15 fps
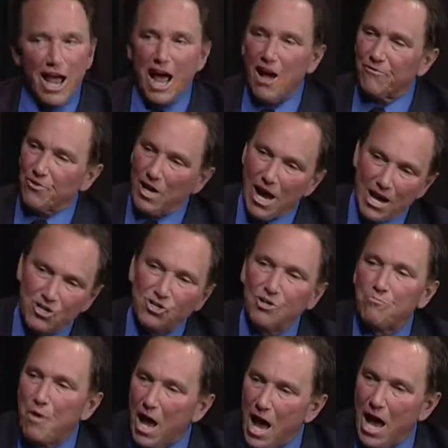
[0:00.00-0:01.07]
to have to actually
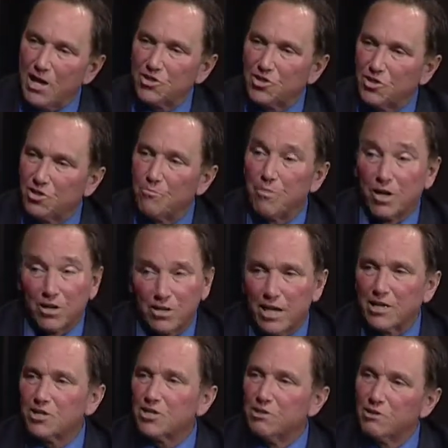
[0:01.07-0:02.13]
pass to the
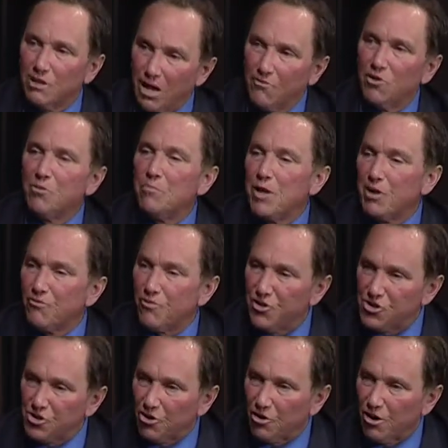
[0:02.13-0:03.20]
next level of
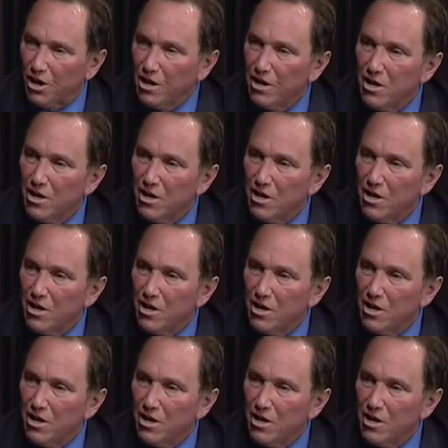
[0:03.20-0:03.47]
beneficiary.